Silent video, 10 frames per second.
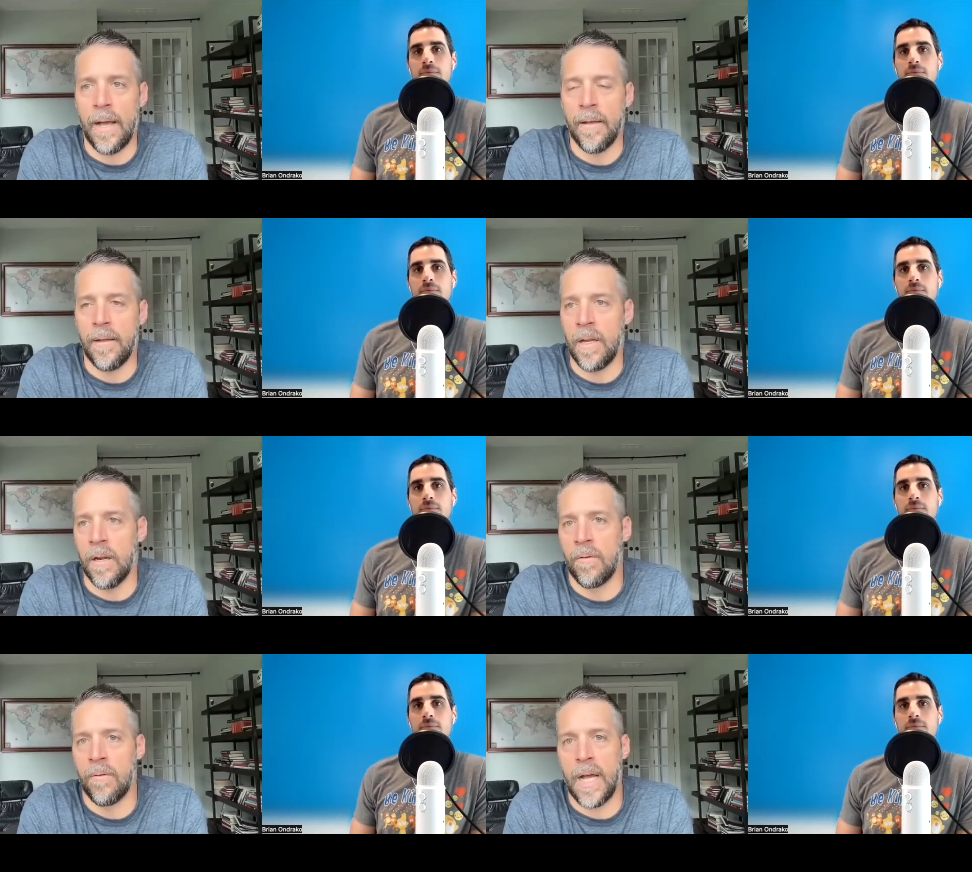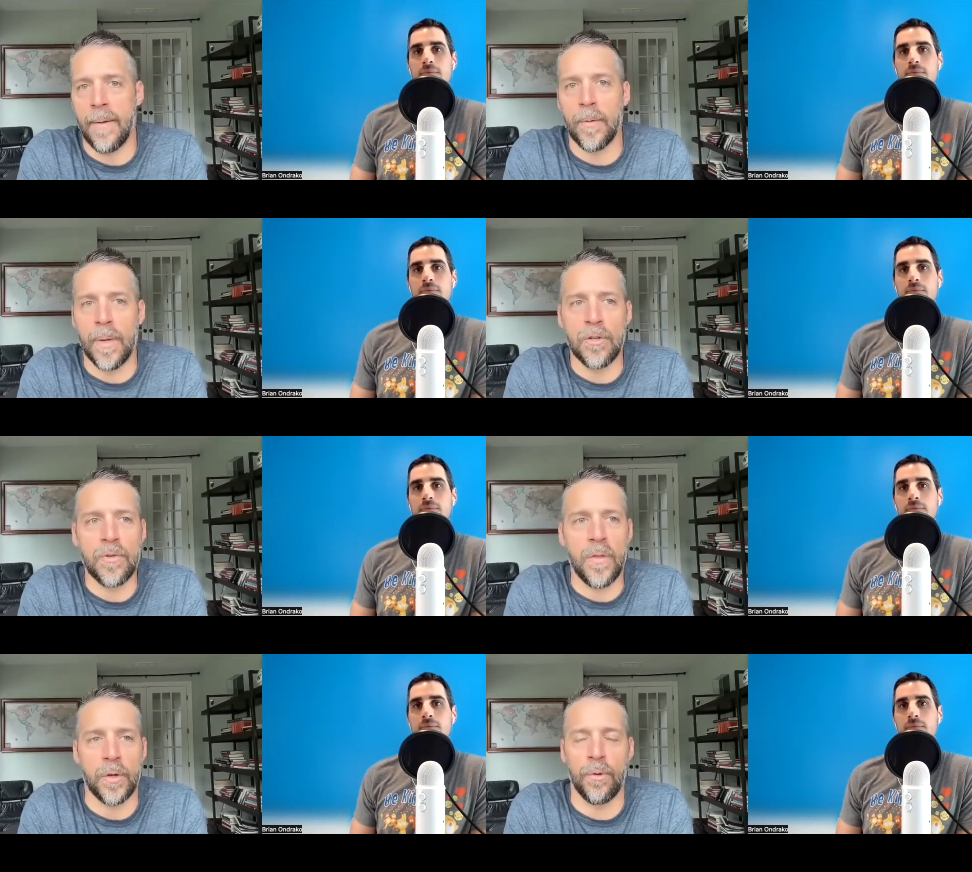Speaker 1: you know, I would much
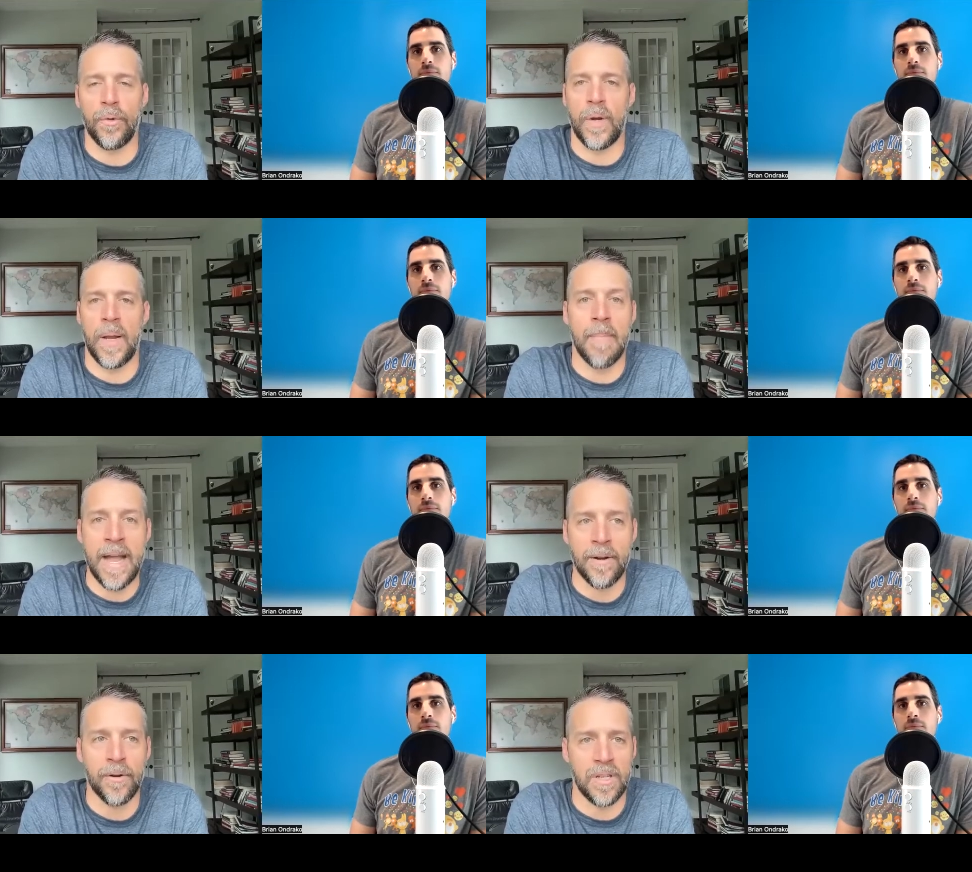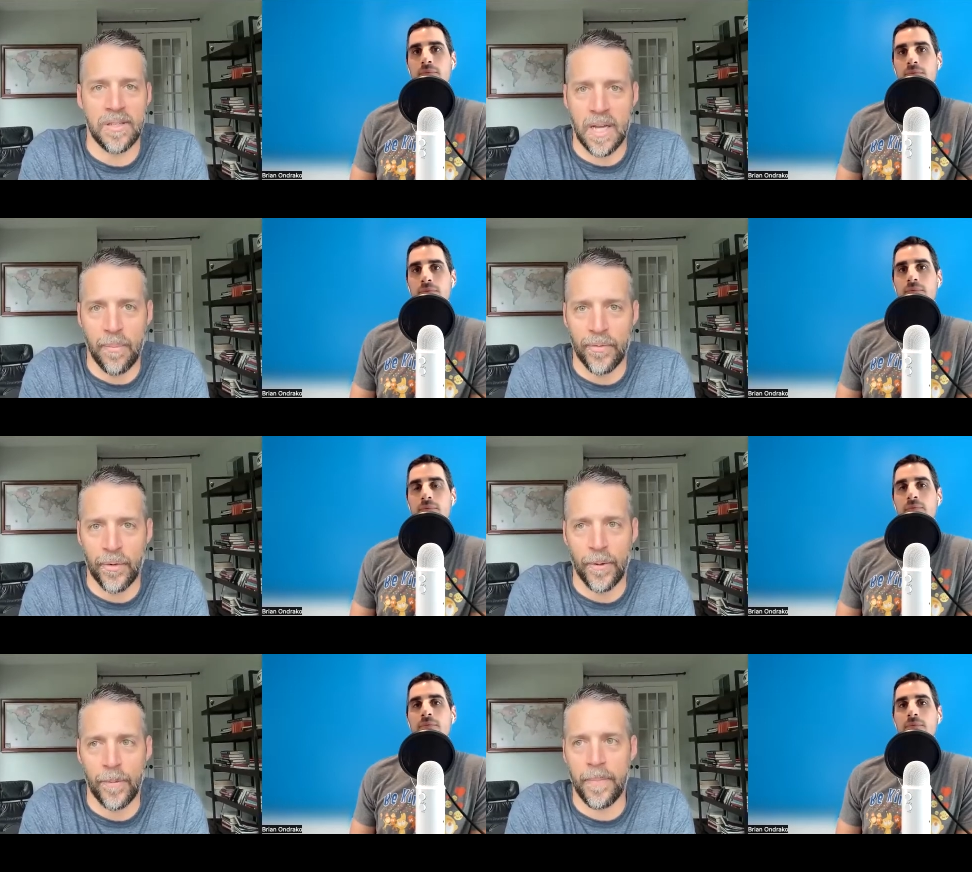rather go through a minor
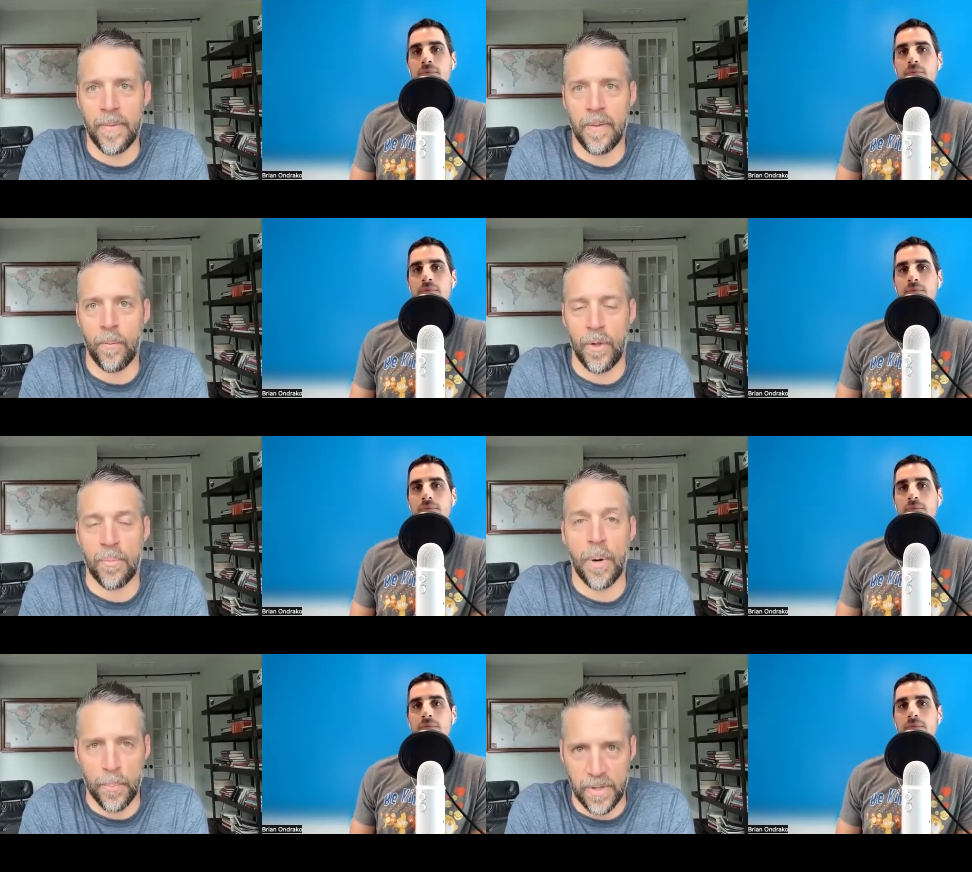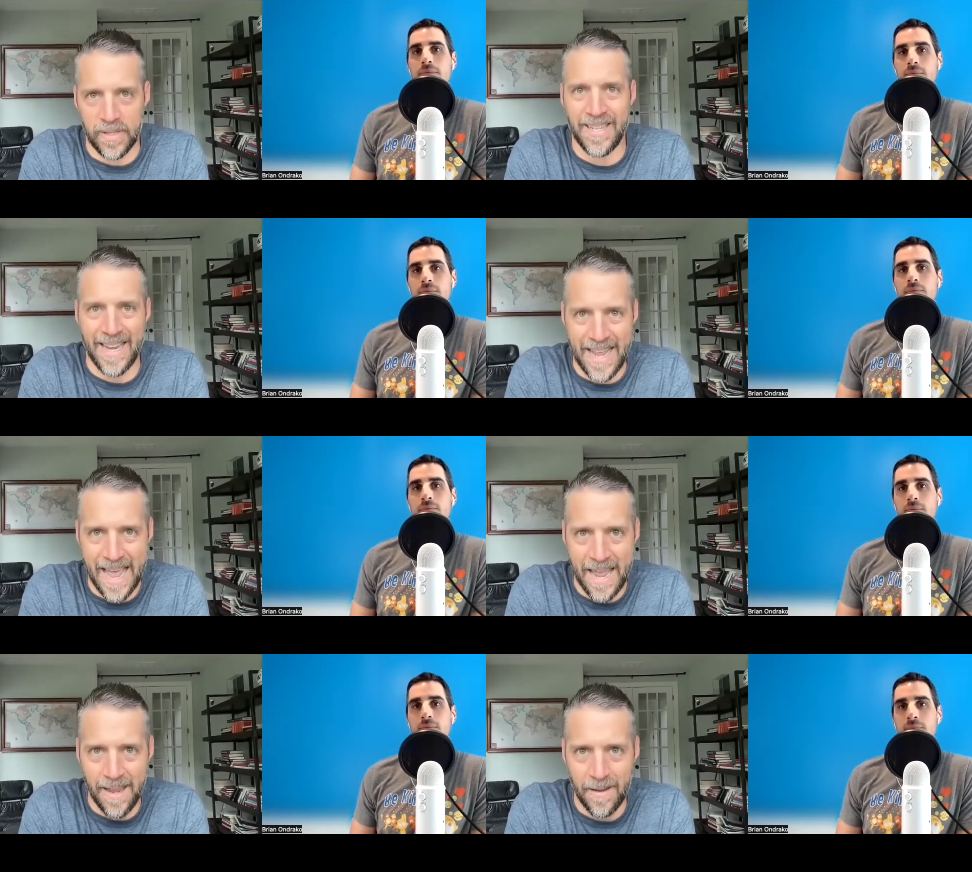discomfort with purpose
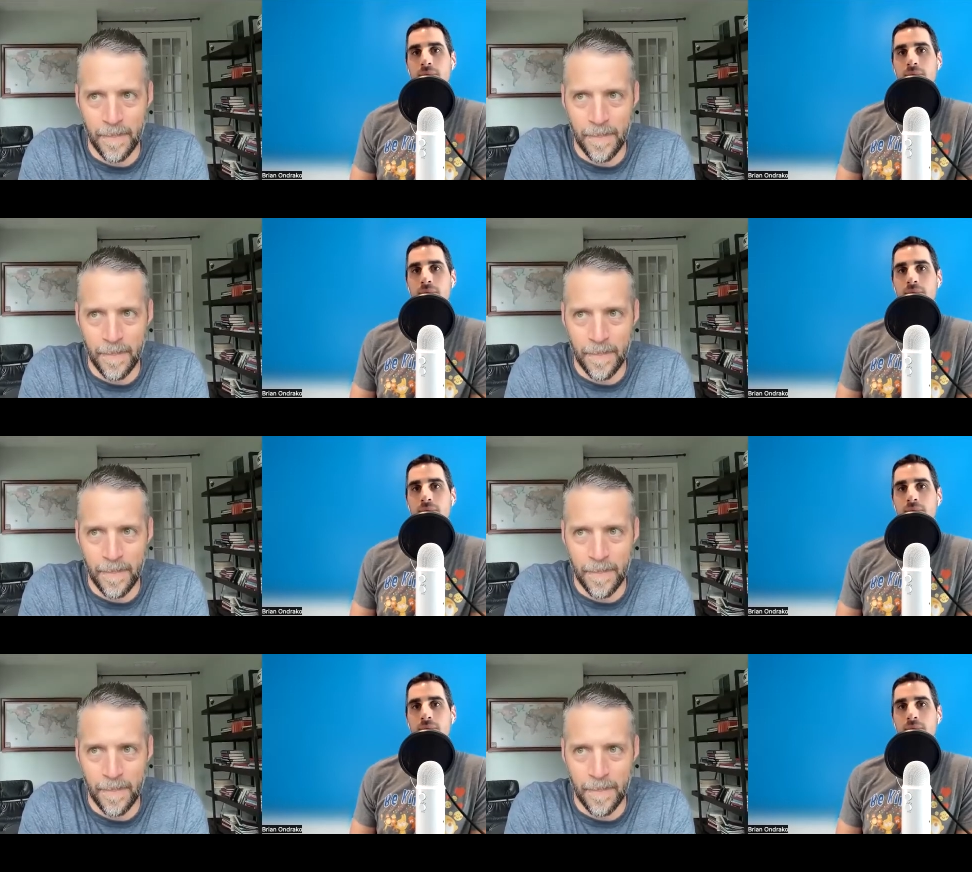today